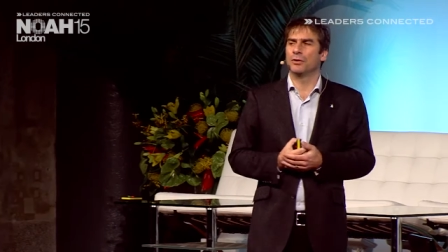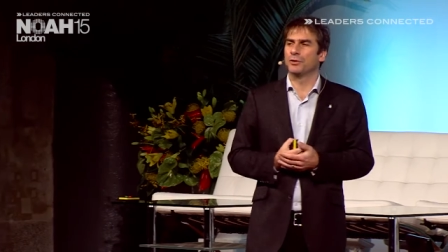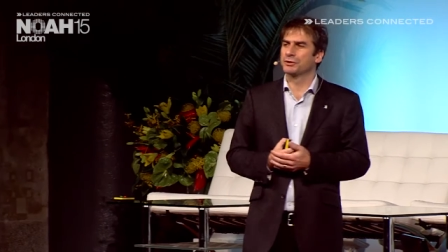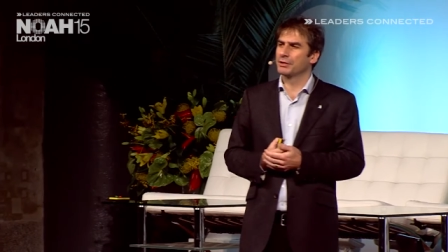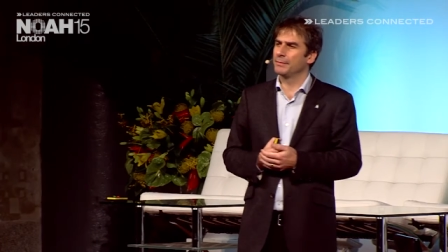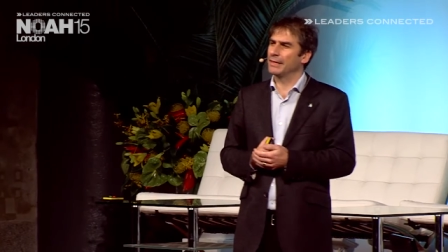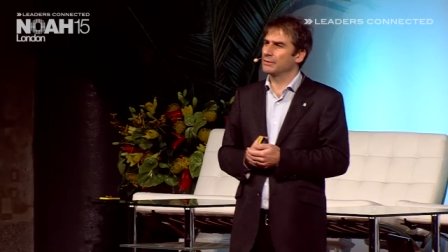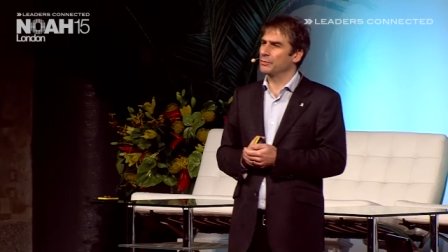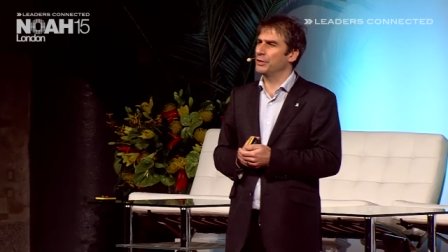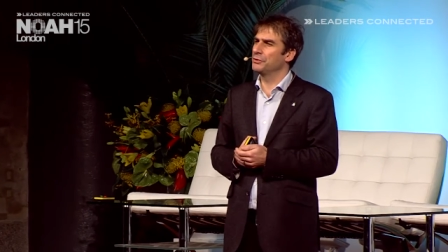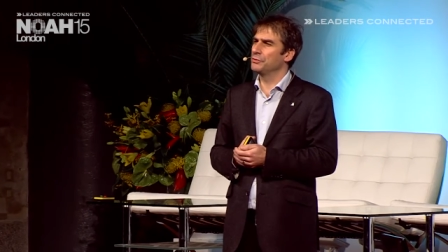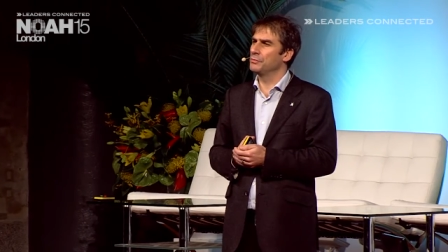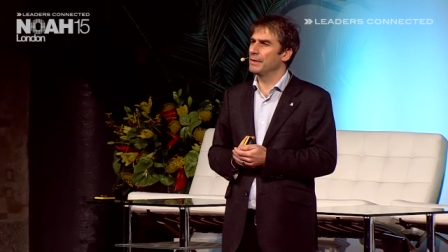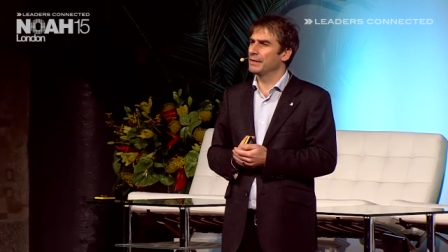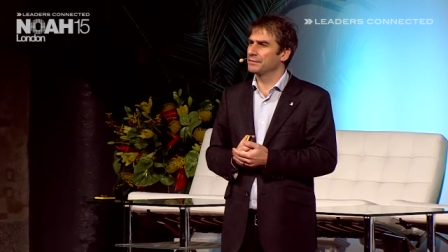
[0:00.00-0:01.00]
launched about
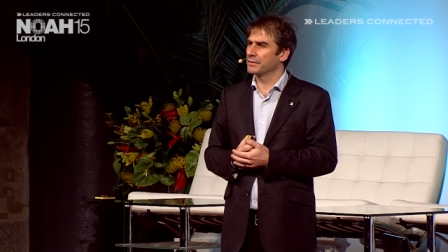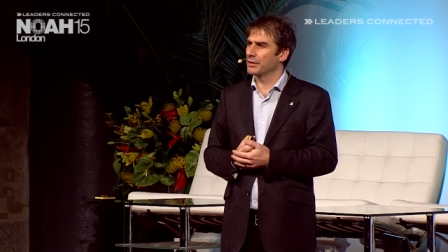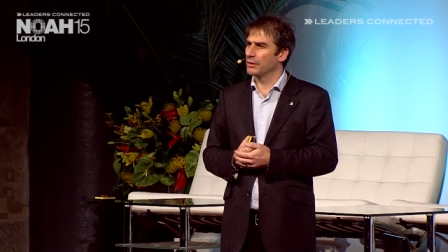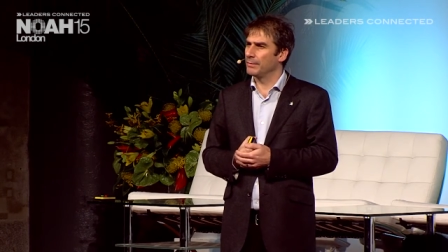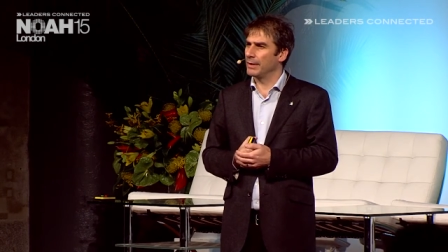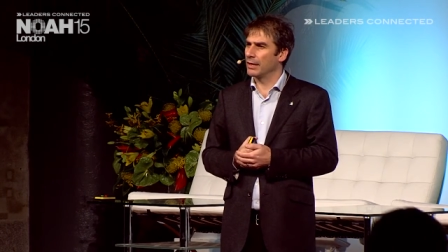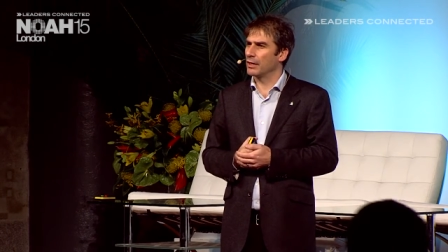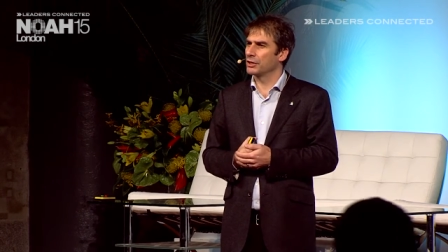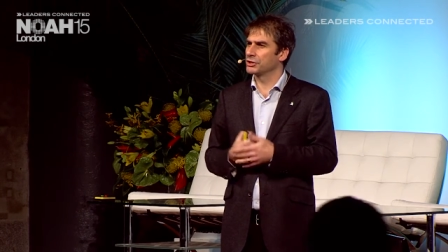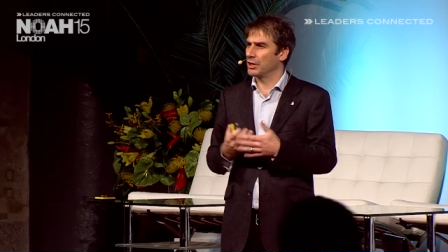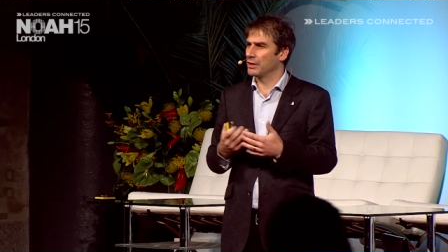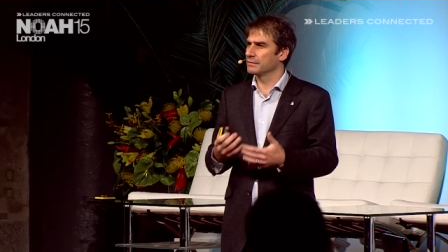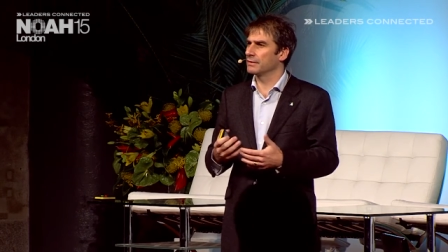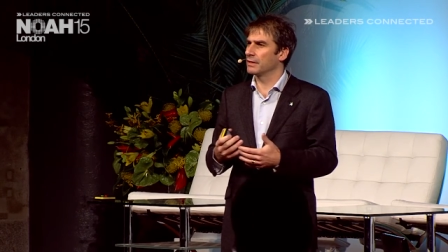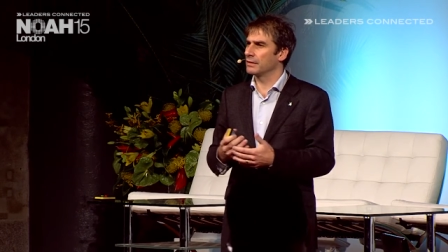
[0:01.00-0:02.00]
22 months ago by our
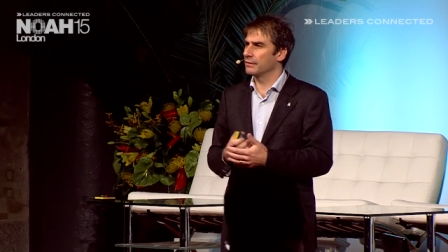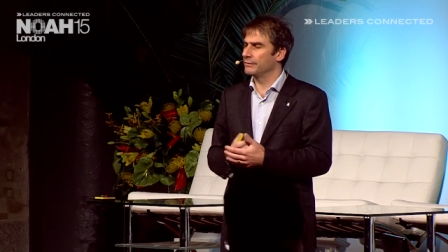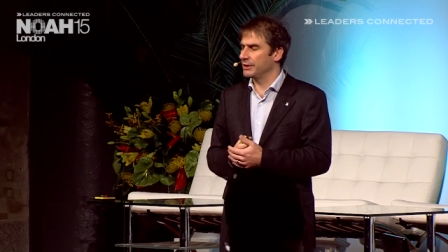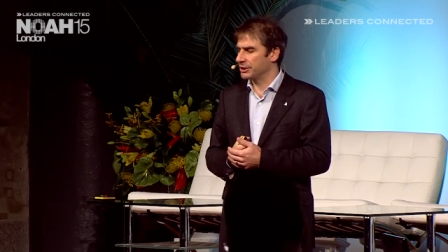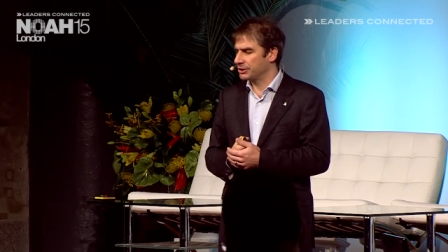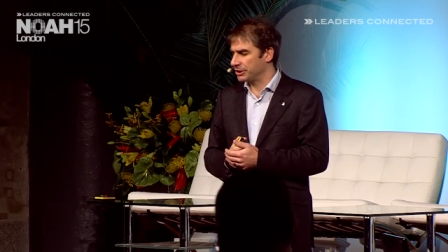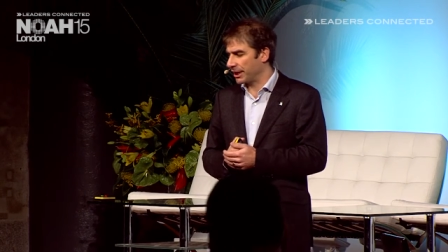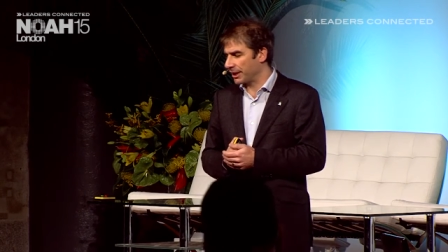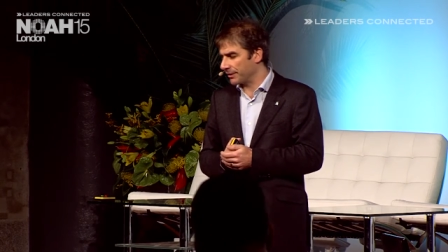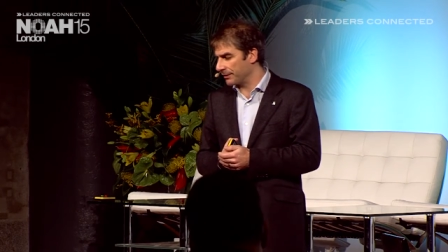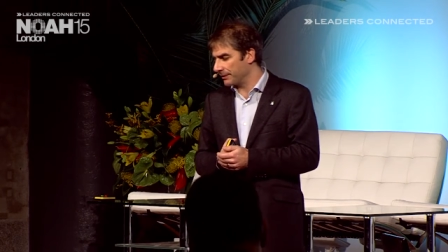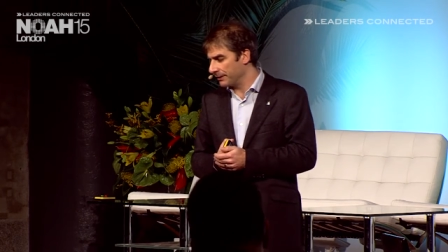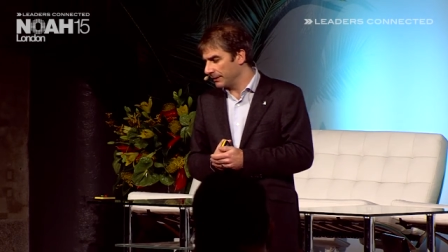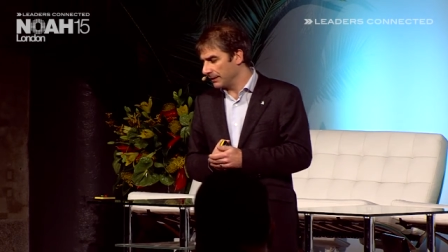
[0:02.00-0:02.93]
Chancellor of the Exchequer.